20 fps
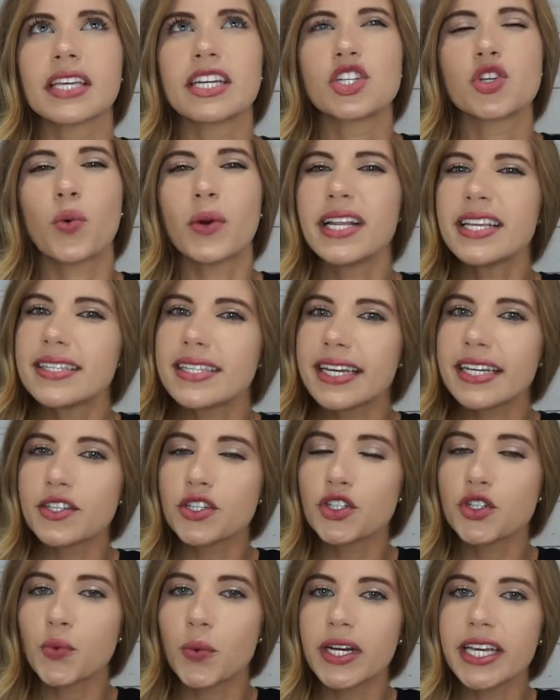26
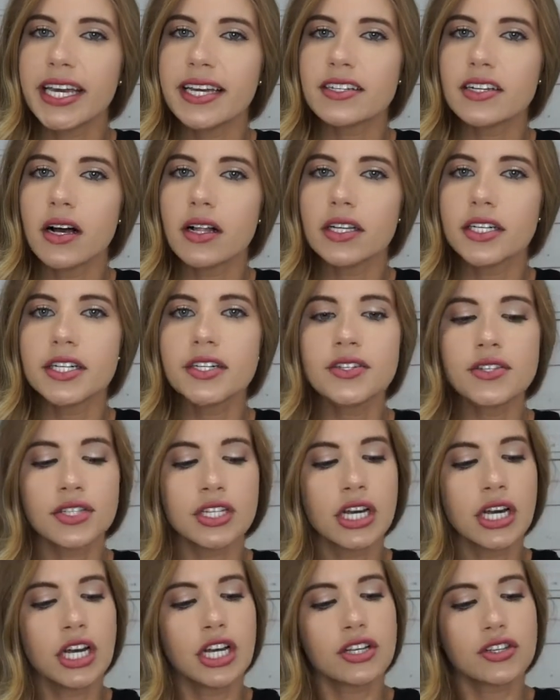or
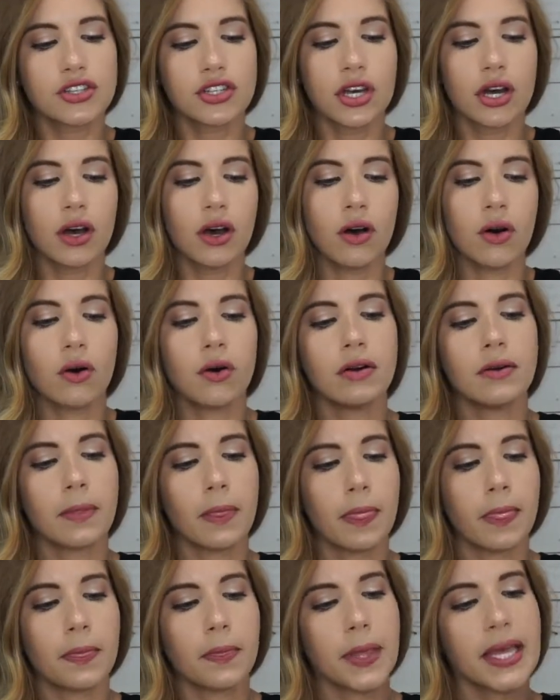$28.
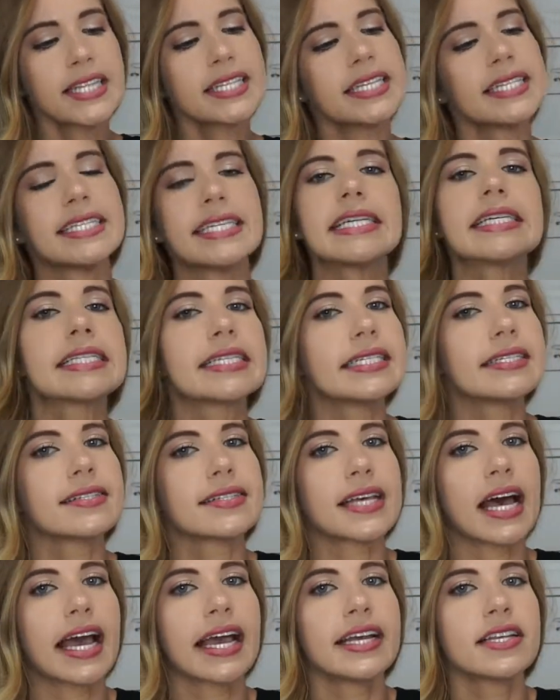So it's a decent
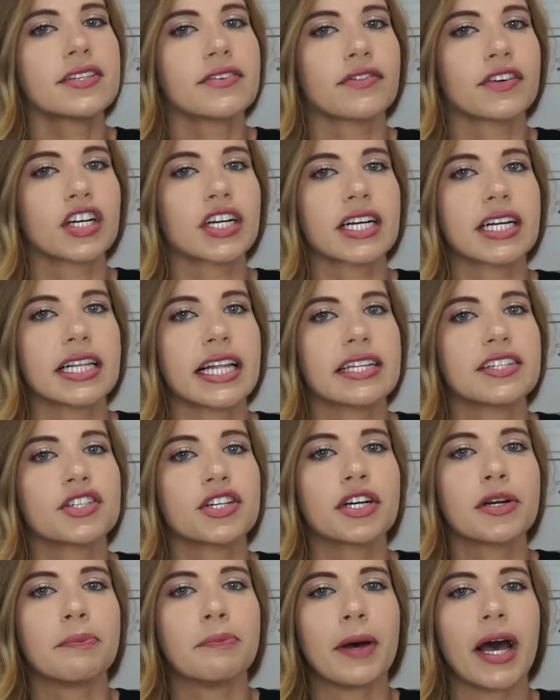size for a
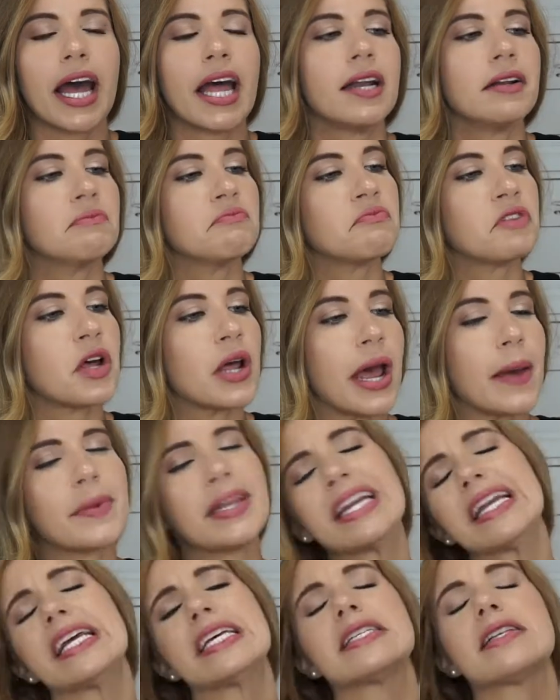cleanser, but I
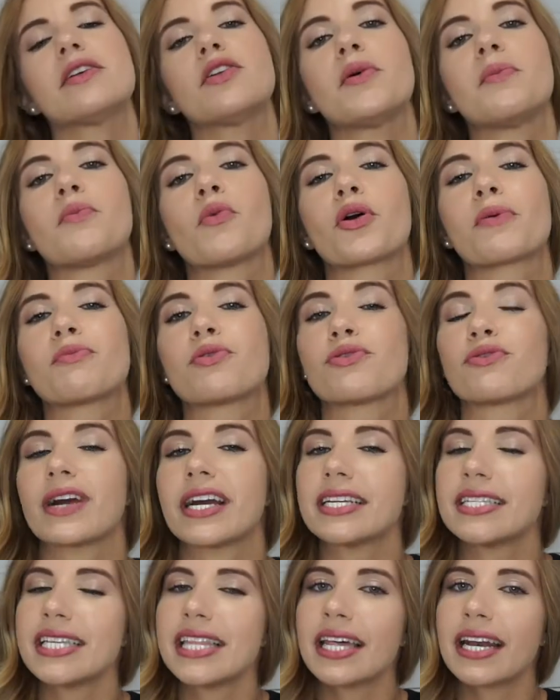mean, it is a little more
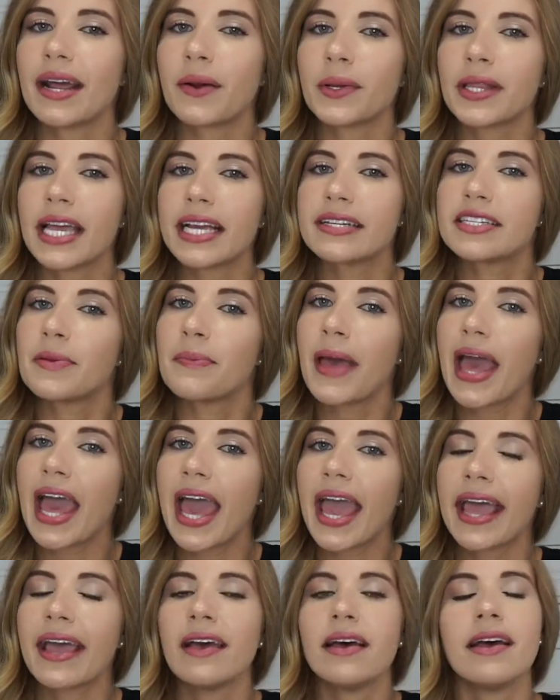pricey than I would like to
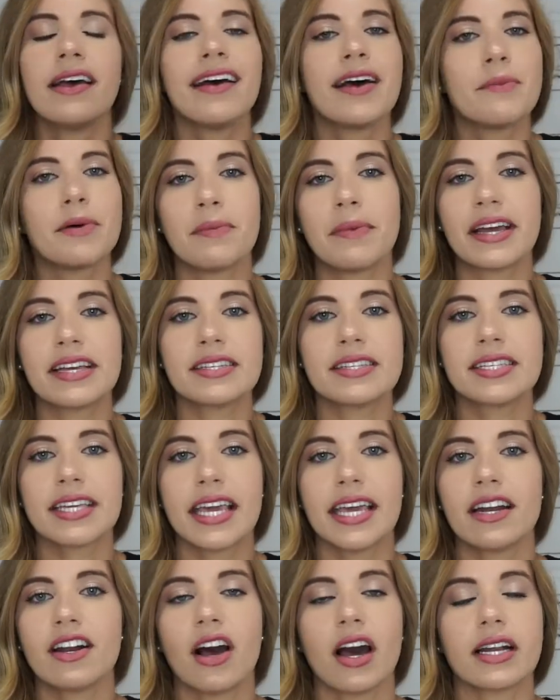pay, but my
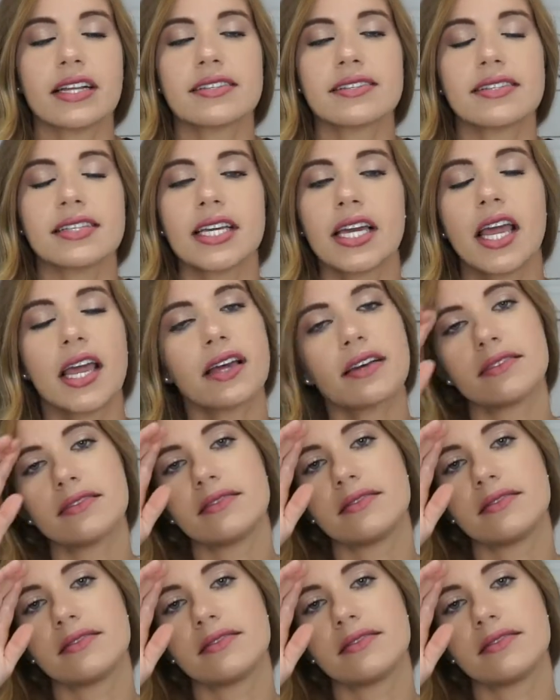skin honestly